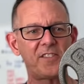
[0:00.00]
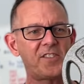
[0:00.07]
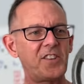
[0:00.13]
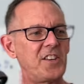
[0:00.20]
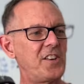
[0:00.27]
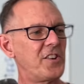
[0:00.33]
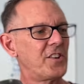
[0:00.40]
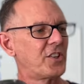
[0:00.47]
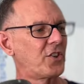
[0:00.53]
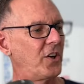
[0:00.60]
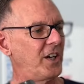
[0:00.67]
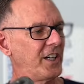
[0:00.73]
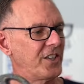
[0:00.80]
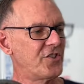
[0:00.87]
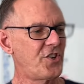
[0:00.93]
sitting in the
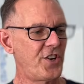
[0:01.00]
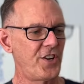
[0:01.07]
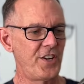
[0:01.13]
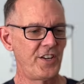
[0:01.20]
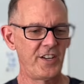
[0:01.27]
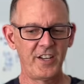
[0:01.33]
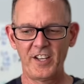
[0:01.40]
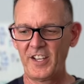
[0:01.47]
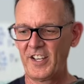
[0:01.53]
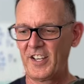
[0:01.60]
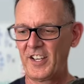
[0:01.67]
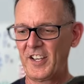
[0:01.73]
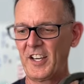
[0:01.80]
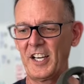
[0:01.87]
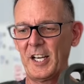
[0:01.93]
garage
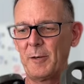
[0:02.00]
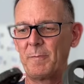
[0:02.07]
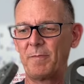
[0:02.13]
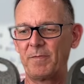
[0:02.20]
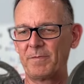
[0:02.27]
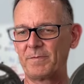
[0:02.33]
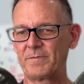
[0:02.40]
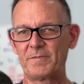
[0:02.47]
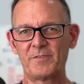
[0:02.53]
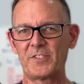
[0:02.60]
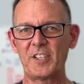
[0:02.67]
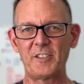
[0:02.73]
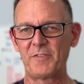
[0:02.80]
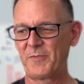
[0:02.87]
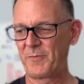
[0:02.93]

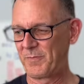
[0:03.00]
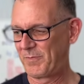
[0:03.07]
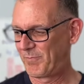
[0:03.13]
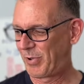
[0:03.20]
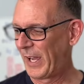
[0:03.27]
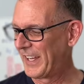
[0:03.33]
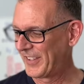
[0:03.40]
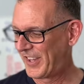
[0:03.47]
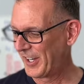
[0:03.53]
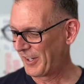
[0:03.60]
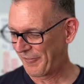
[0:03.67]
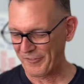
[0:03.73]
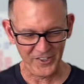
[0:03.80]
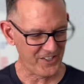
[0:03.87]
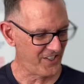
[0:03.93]
that have been there
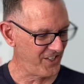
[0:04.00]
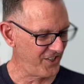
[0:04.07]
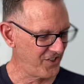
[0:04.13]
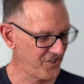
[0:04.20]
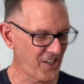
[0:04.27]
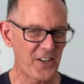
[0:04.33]
for years.